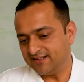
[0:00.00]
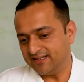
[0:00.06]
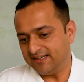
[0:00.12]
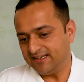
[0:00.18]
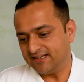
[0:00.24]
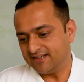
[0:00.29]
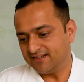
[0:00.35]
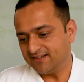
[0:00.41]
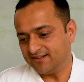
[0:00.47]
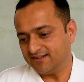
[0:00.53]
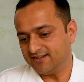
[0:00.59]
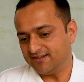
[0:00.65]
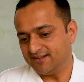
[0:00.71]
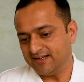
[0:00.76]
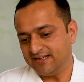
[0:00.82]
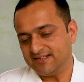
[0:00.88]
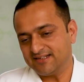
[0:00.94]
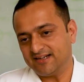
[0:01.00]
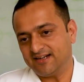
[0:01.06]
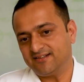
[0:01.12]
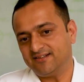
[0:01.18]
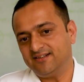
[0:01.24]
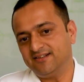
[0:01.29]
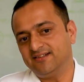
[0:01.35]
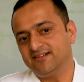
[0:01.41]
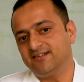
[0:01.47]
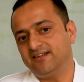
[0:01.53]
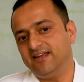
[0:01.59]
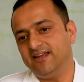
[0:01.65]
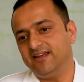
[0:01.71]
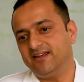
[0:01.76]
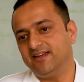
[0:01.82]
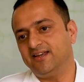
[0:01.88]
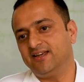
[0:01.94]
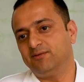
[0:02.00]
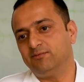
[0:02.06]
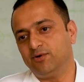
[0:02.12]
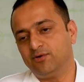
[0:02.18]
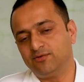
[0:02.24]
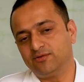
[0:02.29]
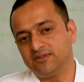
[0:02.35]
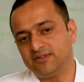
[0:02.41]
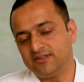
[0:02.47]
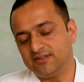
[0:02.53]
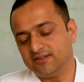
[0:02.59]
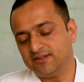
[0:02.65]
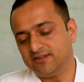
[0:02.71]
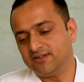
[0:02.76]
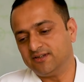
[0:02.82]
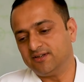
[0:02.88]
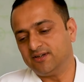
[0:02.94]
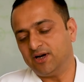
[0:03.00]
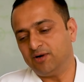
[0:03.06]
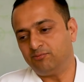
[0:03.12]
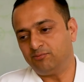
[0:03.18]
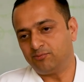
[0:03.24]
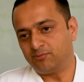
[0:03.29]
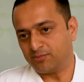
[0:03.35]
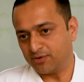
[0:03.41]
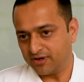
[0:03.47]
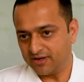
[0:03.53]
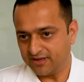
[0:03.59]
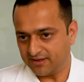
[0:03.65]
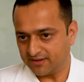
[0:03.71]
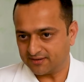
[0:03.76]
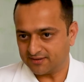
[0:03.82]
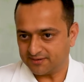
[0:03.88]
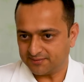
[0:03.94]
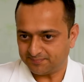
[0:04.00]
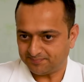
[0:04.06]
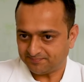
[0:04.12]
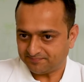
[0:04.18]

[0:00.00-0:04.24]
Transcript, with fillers: like uh, I started thinking about uh, a product